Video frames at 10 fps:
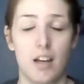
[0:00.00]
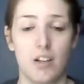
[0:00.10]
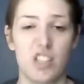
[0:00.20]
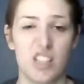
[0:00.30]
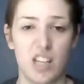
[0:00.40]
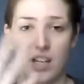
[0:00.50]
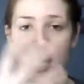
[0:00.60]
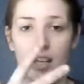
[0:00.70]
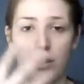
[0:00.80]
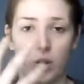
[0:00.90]
Just like
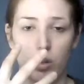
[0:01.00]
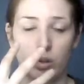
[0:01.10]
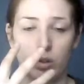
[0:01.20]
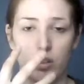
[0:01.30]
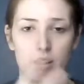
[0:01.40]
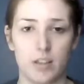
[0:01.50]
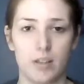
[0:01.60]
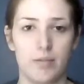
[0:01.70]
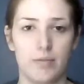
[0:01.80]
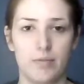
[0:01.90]
head cold,
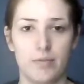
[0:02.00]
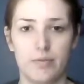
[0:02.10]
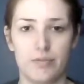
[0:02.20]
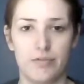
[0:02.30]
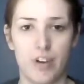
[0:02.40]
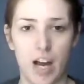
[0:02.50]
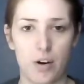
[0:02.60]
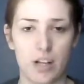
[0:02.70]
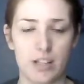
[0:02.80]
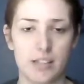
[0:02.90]

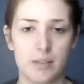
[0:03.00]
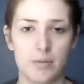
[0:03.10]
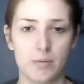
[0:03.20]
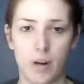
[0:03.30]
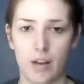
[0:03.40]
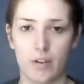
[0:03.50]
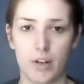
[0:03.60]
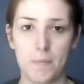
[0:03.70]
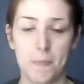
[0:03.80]
virus, whatever.